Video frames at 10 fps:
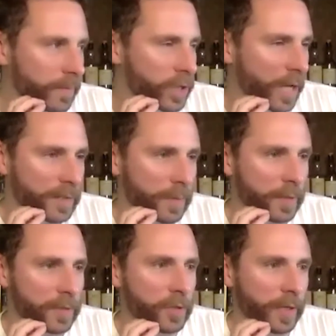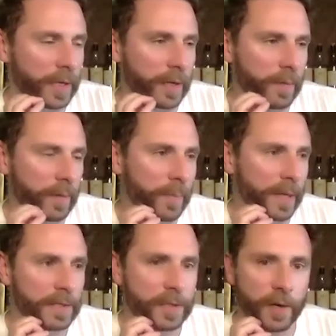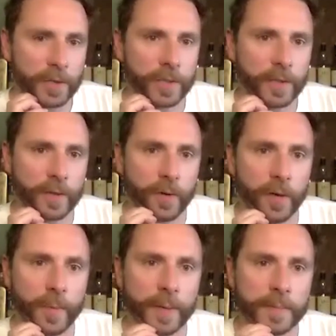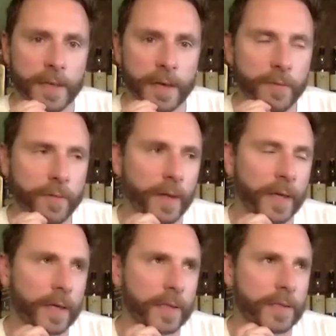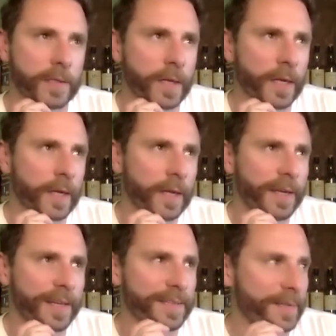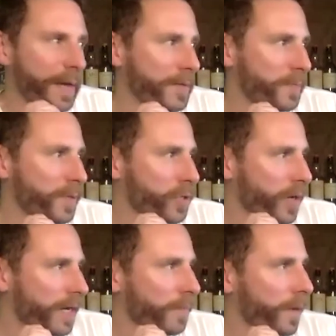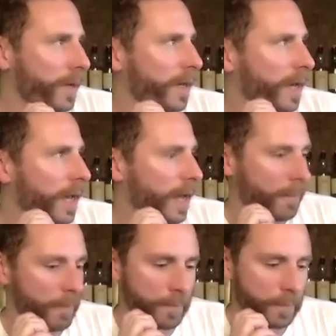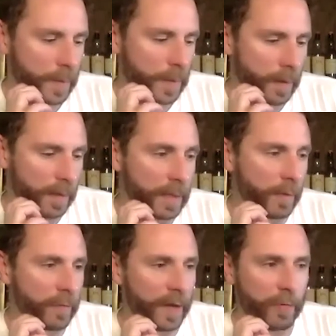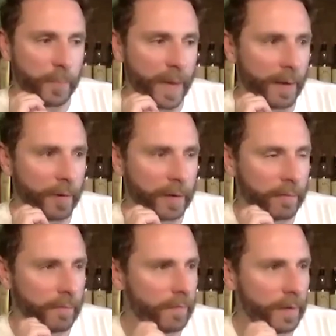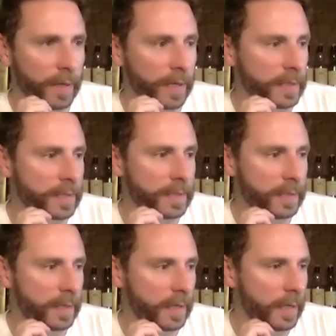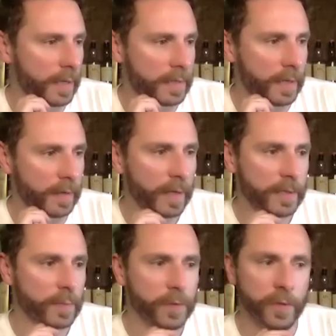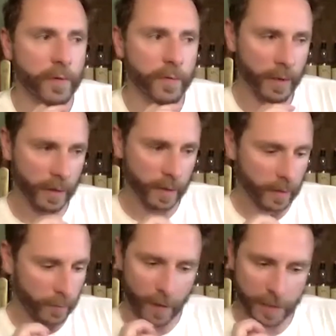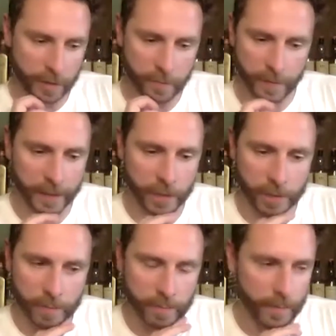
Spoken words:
gentleman's drinking a big scotch in the corner by himself. Like, it's how it's portrayed. But I think my favorite pairing is kind of like some sort of fresh fish,